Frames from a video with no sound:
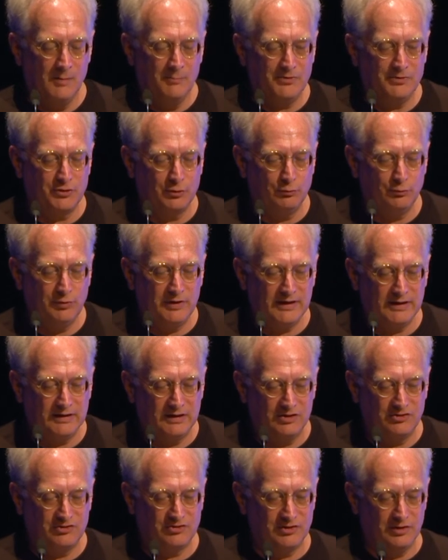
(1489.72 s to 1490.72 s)
But the real
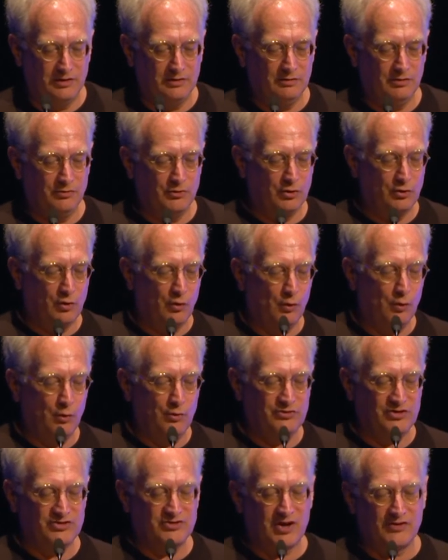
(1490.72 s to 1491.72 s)
issue, the
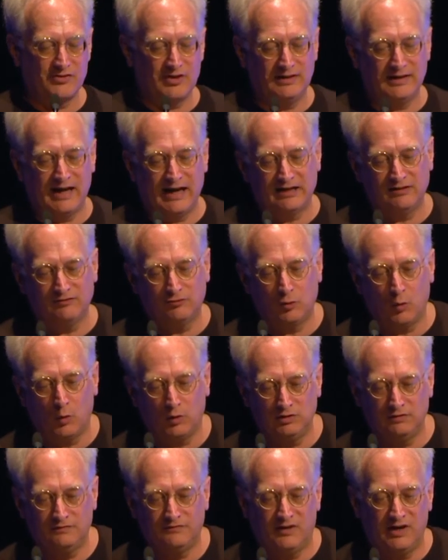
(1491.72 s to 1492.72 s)
causes, are the lack of
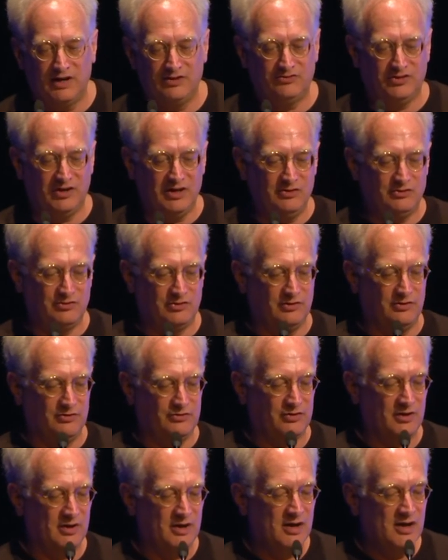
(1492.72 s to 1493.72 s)
qualified
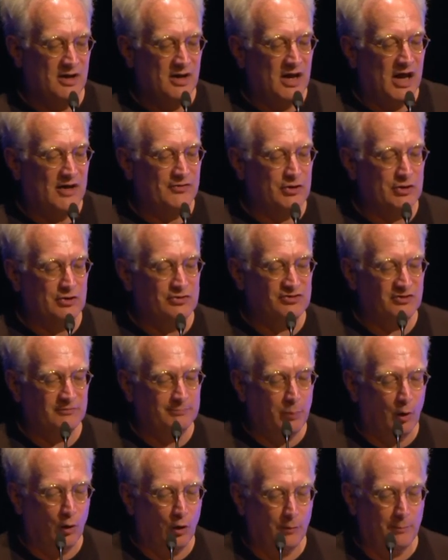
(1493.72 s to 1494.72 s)
teachers and the use
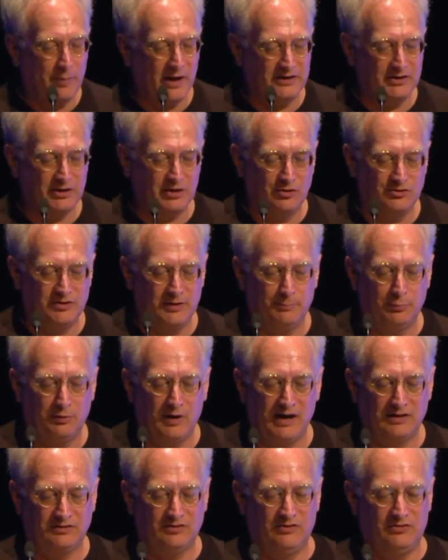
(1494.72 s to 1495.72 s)
of poor pedagogic
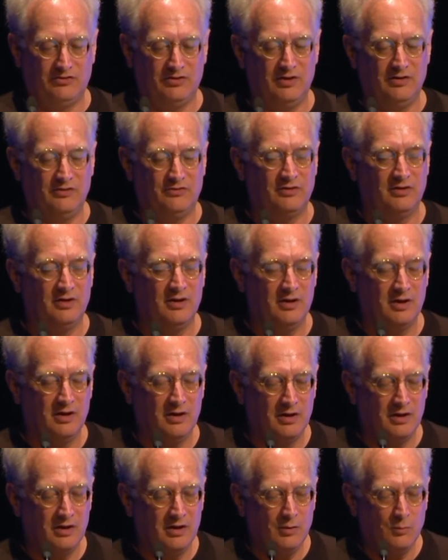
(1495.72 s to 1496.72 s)
practices,
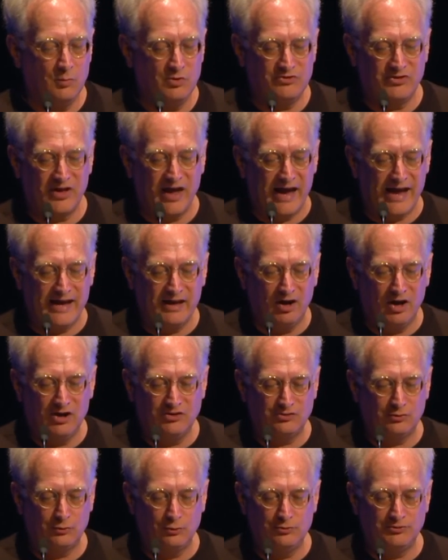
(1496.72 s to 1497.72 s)
which the AI
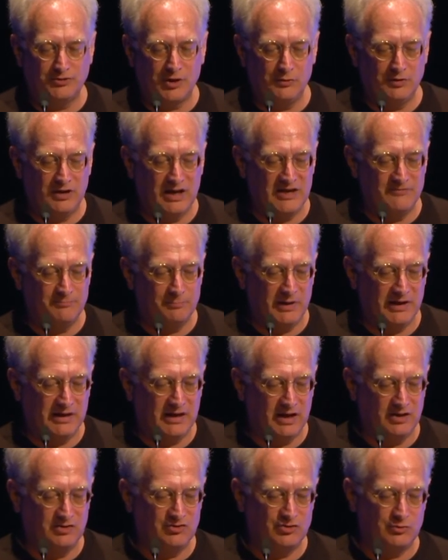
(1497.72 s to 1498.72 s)
tools don't even
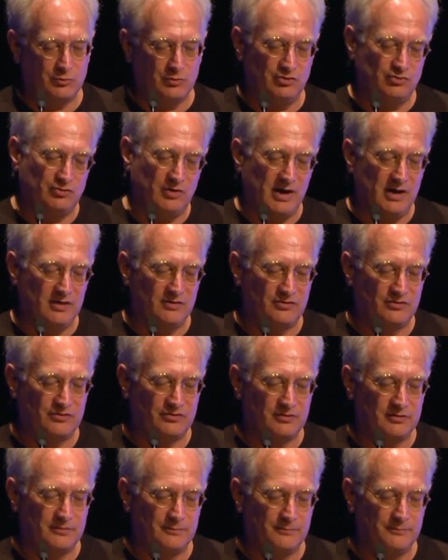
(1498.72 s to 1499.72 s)
begin to
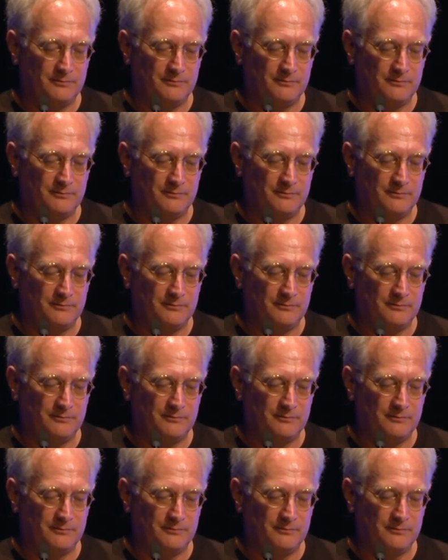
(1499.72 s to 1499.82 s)
address.